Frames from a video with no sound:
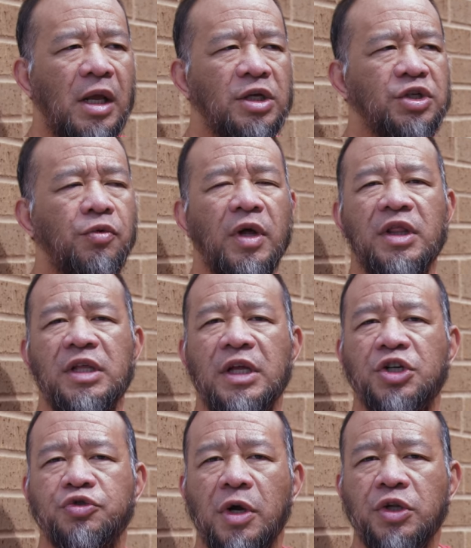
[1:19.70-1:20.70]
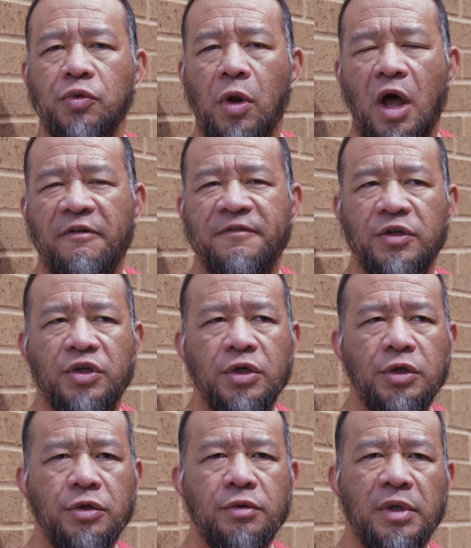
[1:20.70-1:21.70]
So what the instructor will often
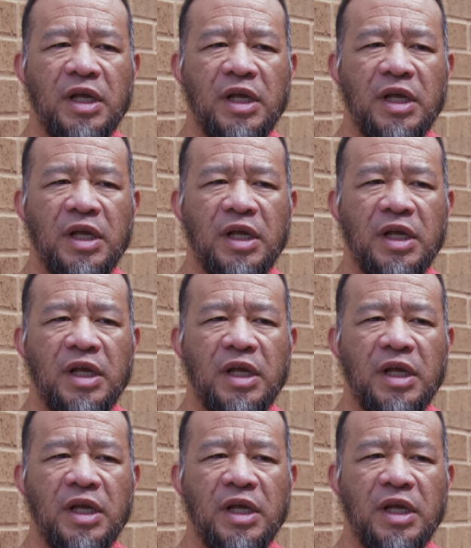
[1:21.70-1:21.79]
do